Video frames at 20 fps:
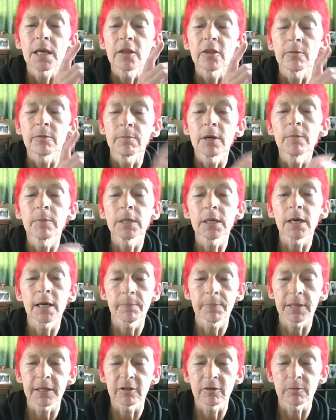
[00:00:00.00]
The moment I
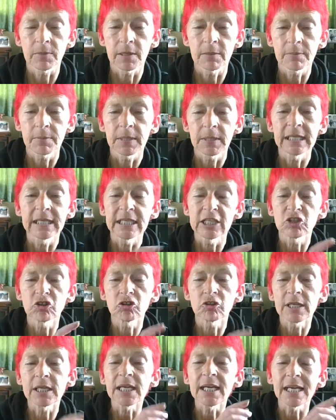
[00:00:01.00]
pick them up,
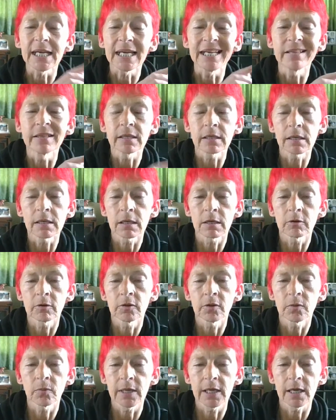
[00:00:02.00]
literally in the car on
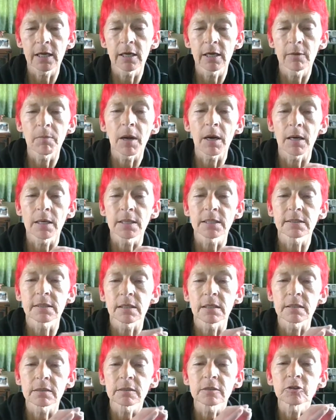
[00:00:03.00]
the way home, I
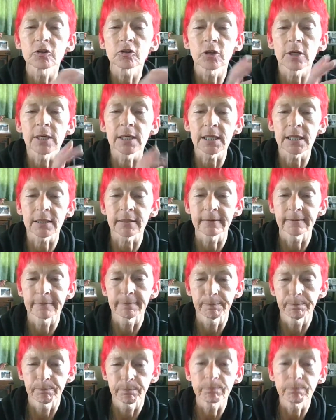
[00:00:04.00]
start training
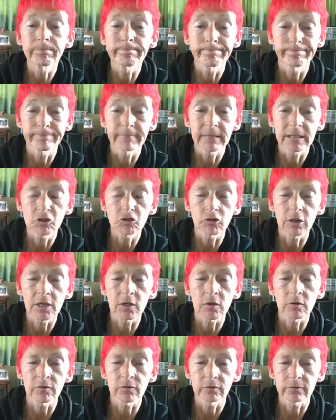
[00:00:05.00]
straight
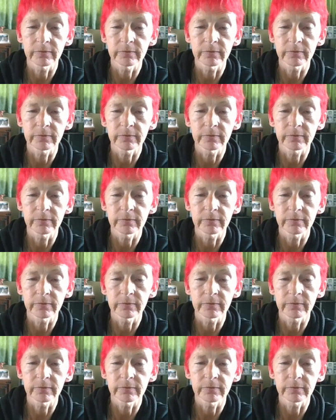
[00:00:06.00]
off.